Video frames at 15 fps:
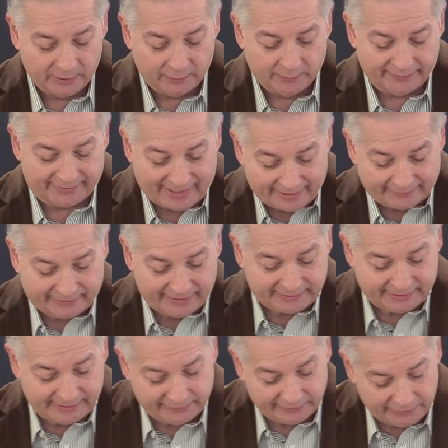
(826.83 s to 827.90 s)
Without this,
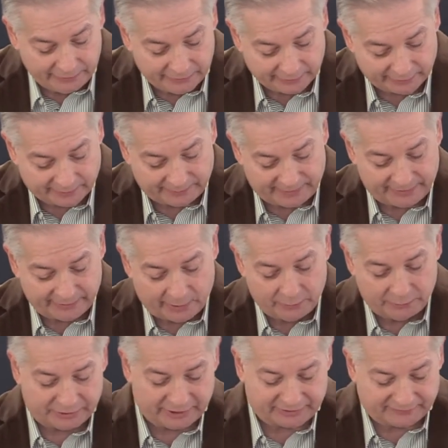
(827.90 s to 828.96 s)
he knew there could be
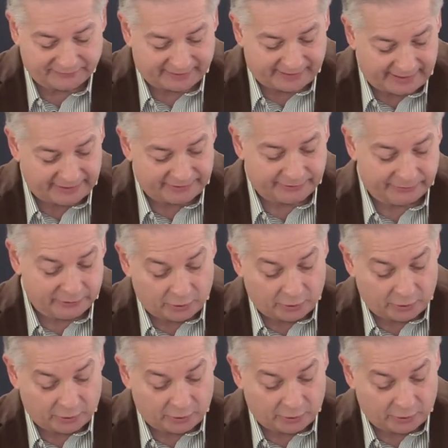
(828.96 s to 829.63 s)
no justification,